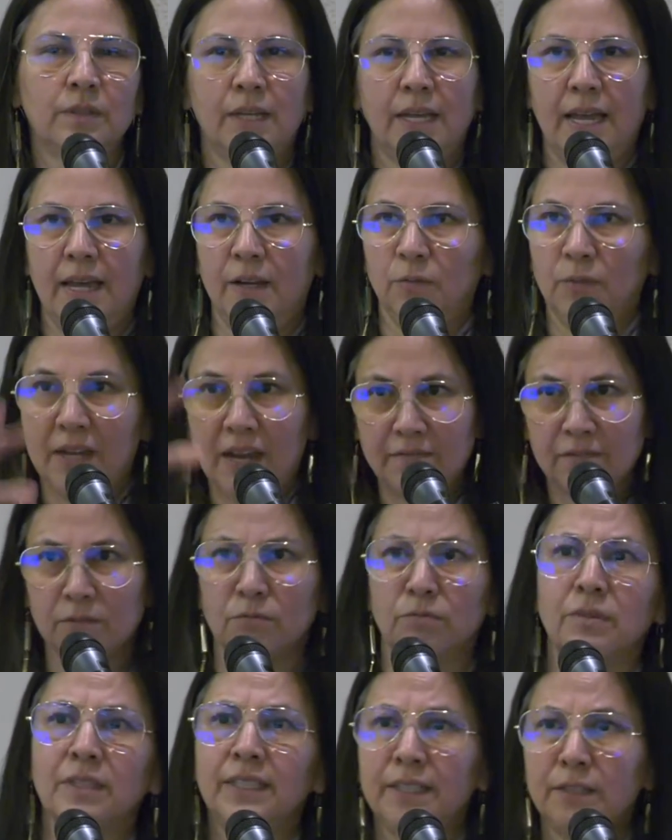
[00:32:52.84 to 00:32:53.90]
And we have a
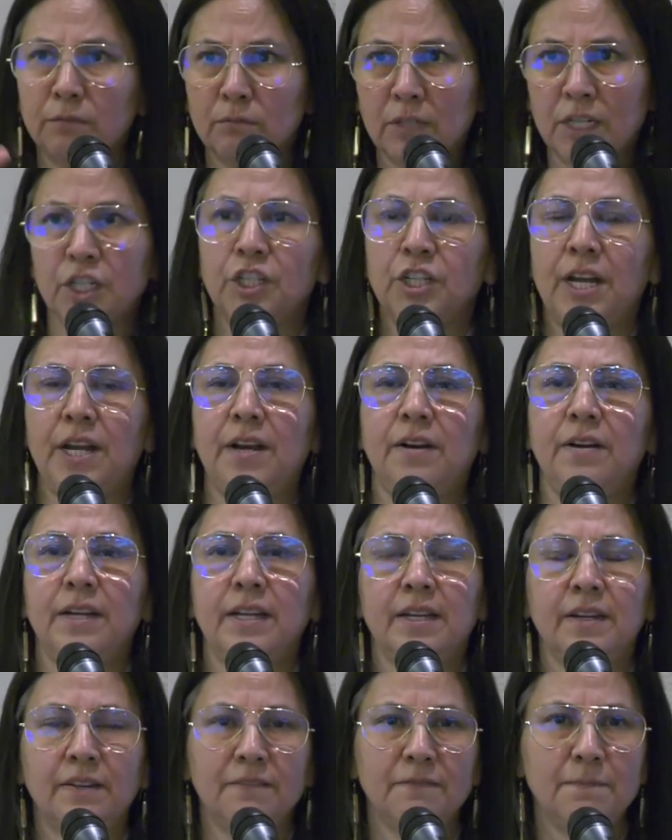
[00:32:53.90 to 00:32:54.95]
really rich
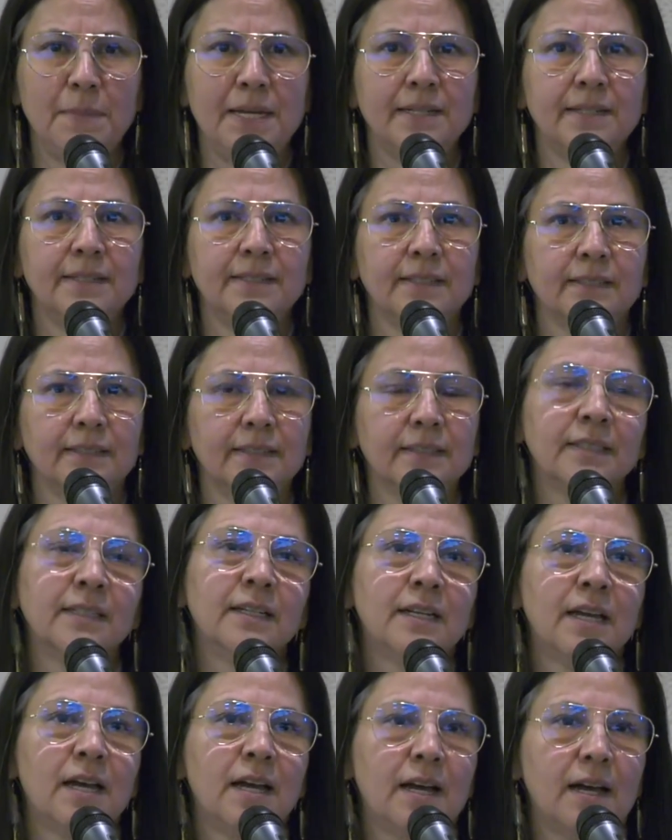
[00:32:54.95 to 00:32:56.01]
area of medicine
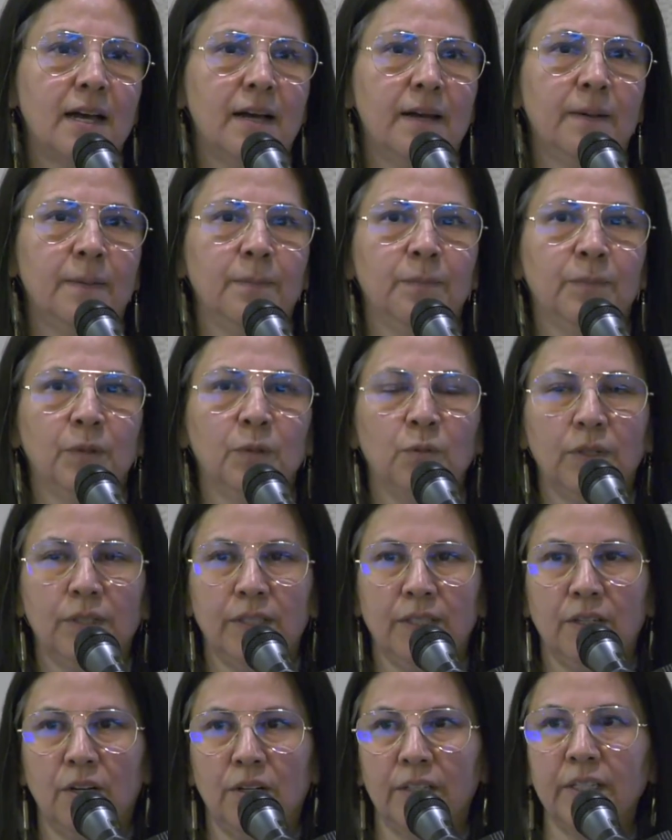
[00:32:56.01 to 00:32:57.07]

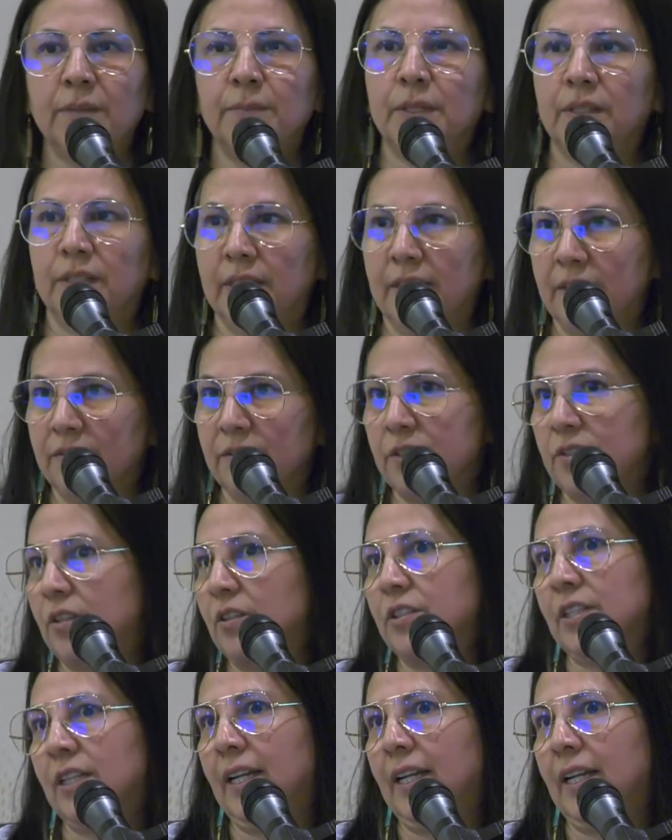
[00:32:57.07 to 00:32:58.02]
within our community of Sturgeon